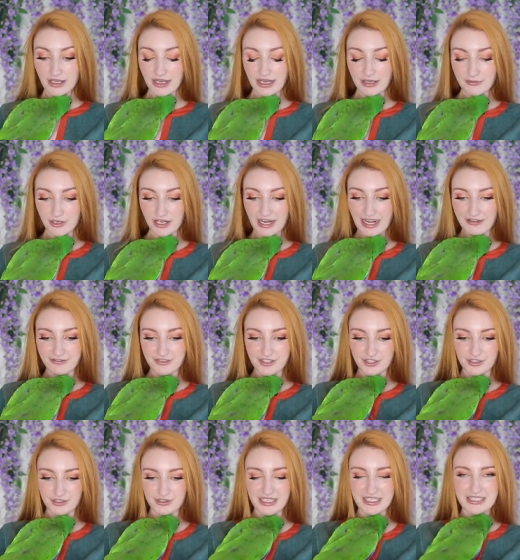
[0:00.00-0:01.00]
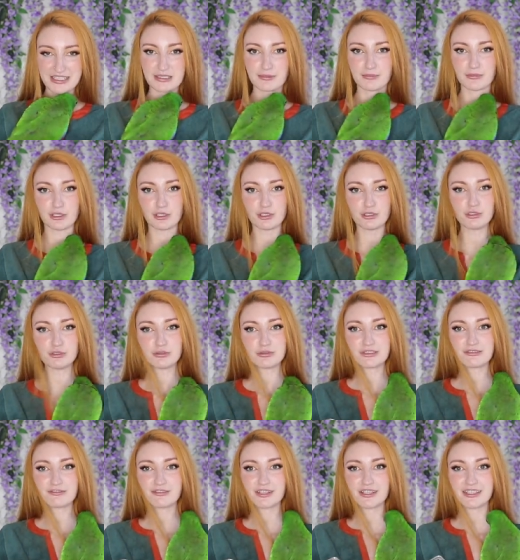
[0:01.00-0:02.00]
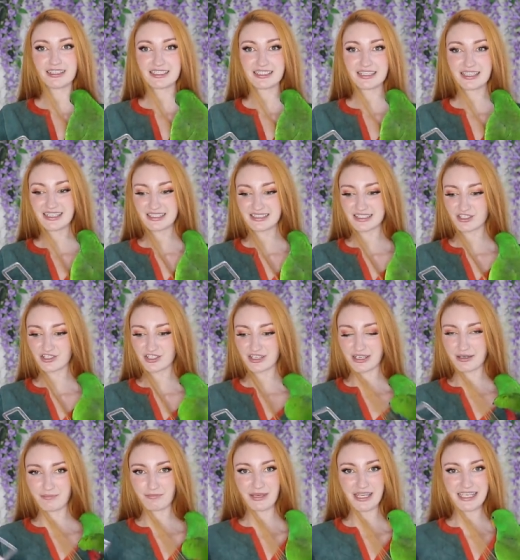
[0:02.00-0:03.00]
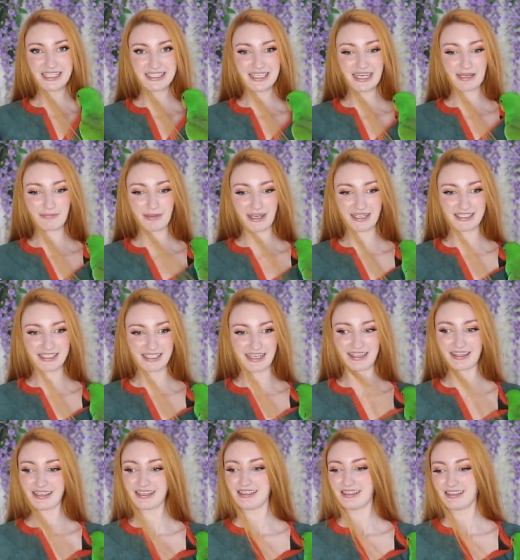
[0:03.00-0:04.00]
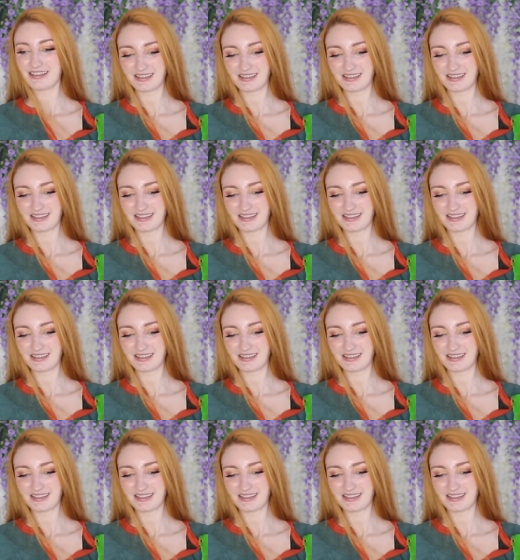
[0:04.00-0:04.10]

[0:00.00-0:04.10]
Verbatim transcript: I'm gonna have to get some glue and various things and try and piece that back together.